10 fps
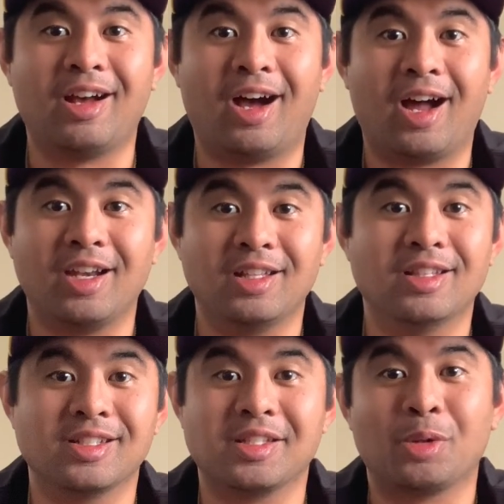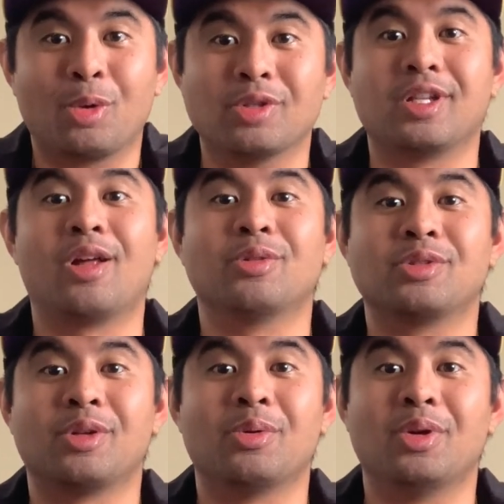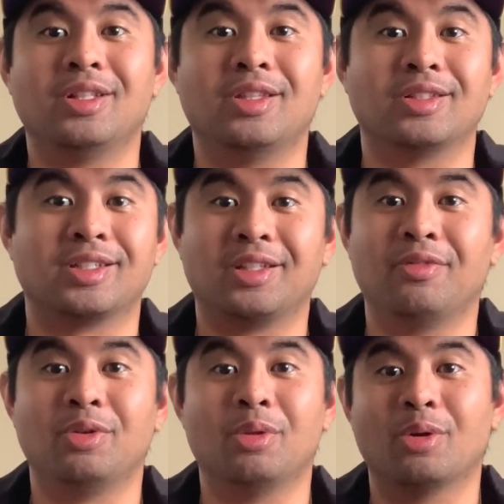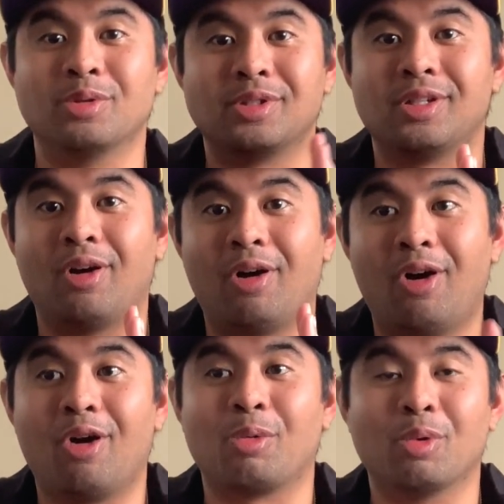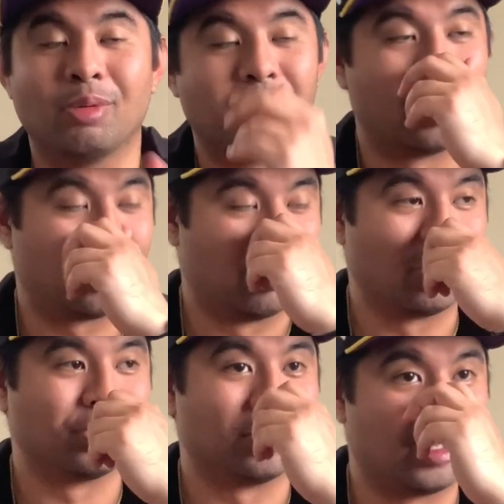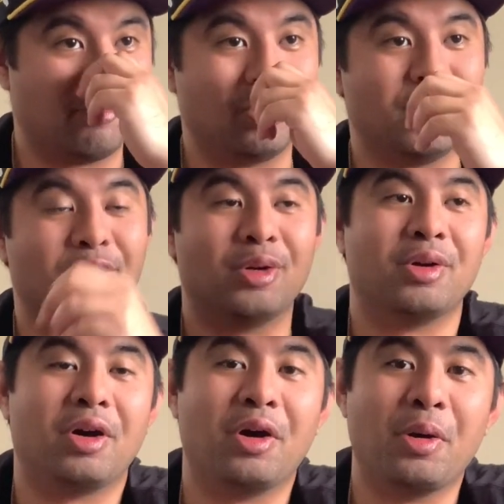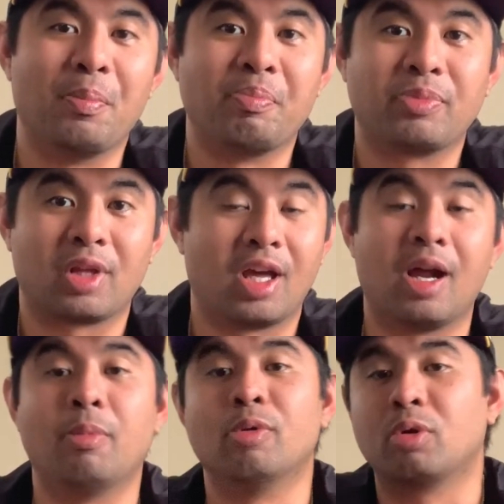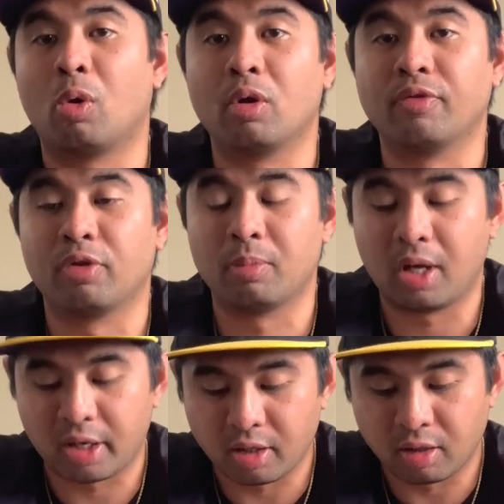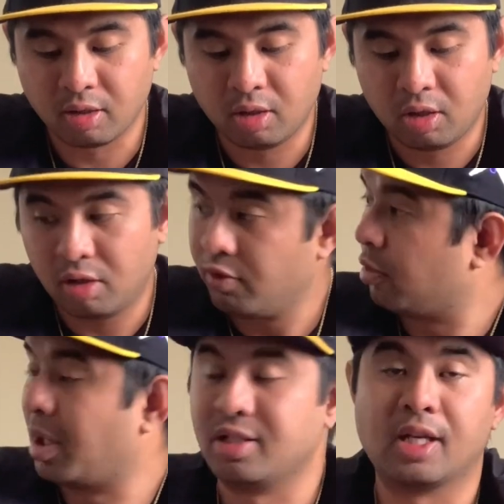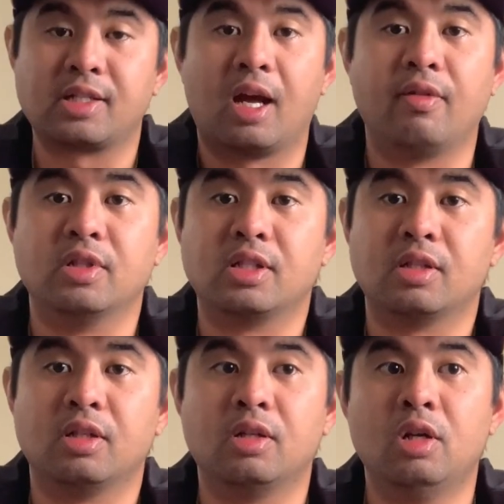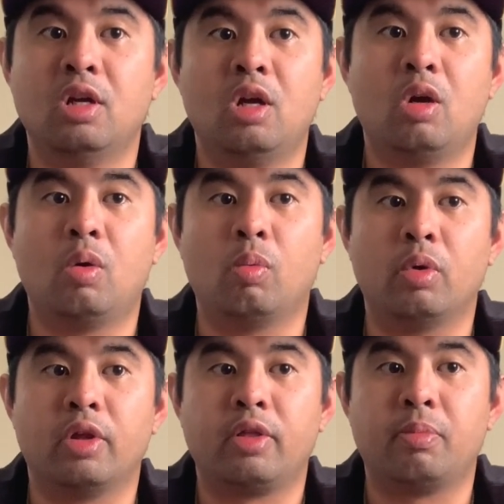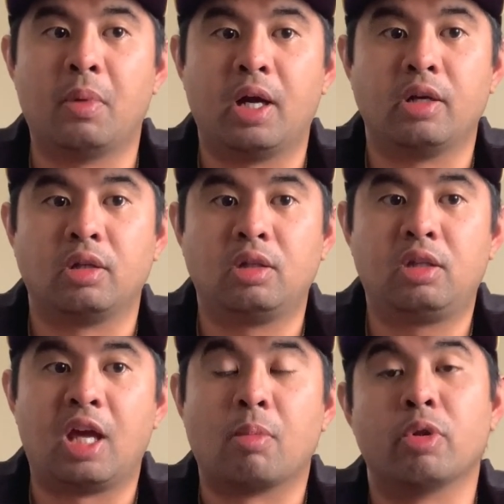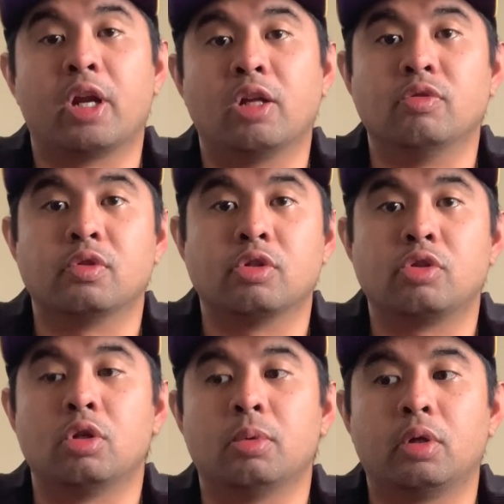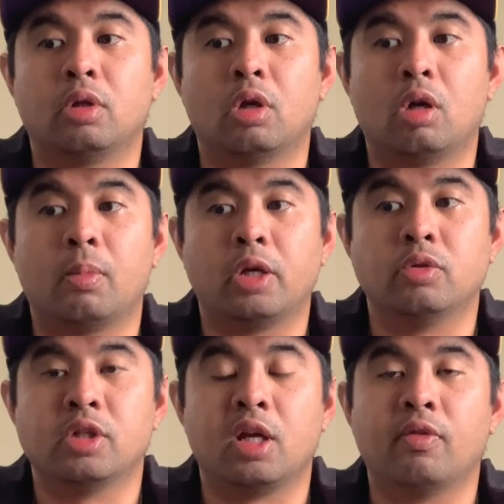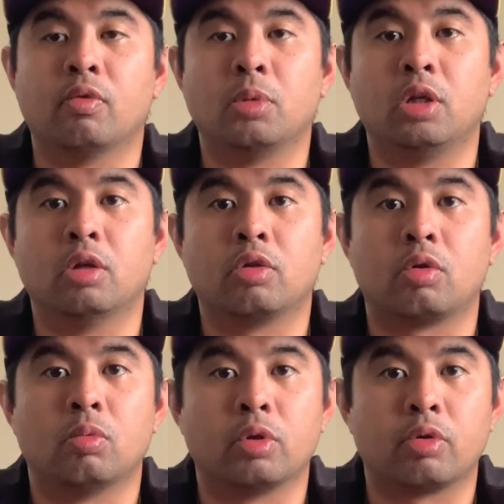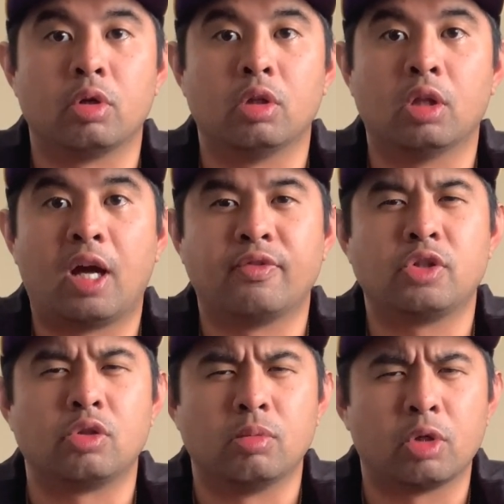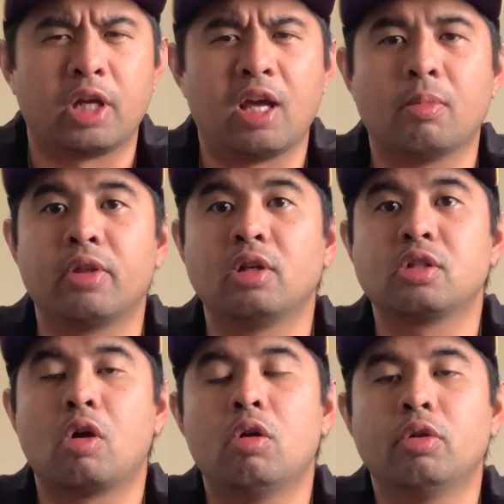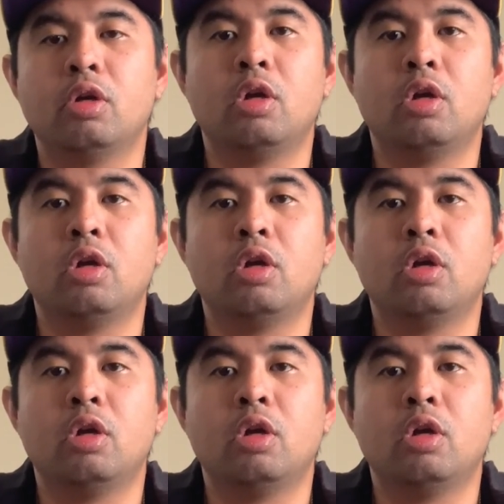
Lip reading: I need this thing horizontal so it doesn't give you those awkward black bars in that video. And I've been recording from my desk, obviously, with my camera that I use for streaming. I use an AverMedia 313 live streamer cam, I think it's called.